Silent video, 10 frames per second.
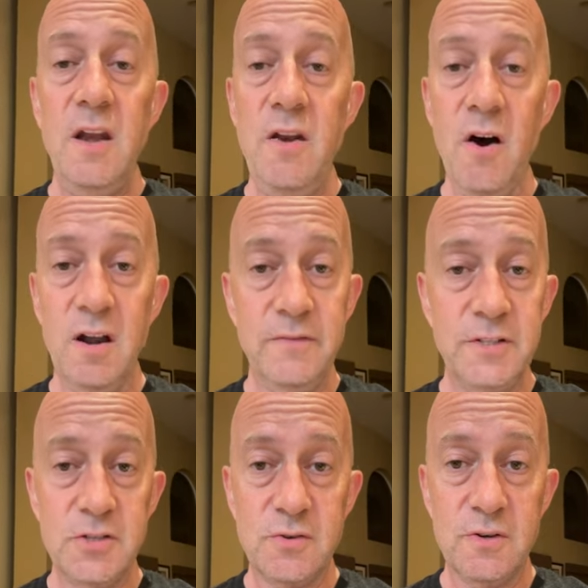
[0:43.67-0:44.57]
None of
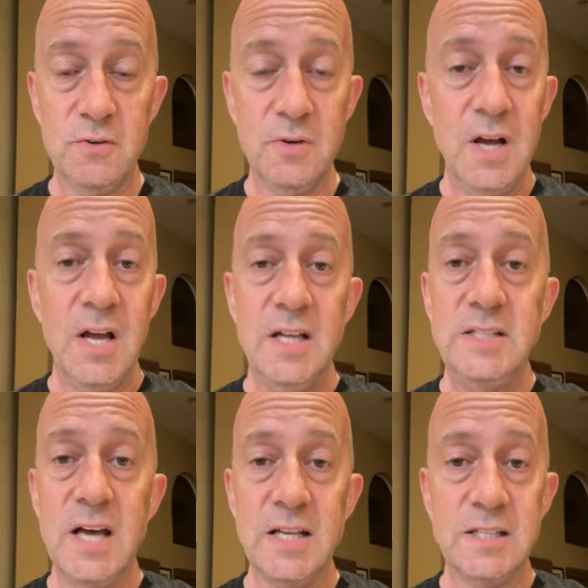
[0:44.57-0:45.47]
it's true.
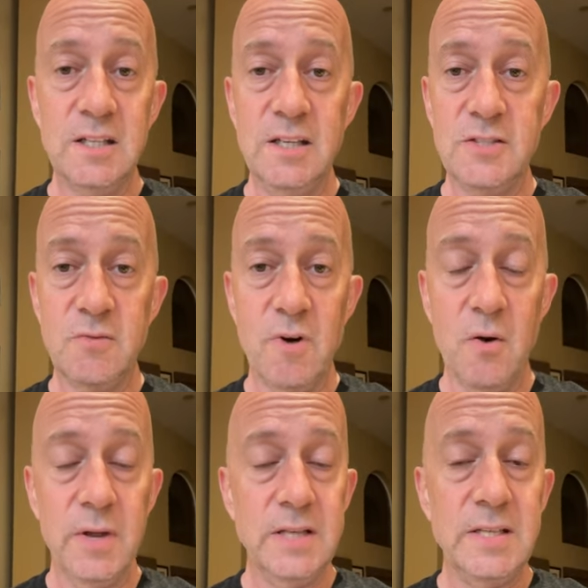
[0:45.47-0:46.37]
Tesla is growing.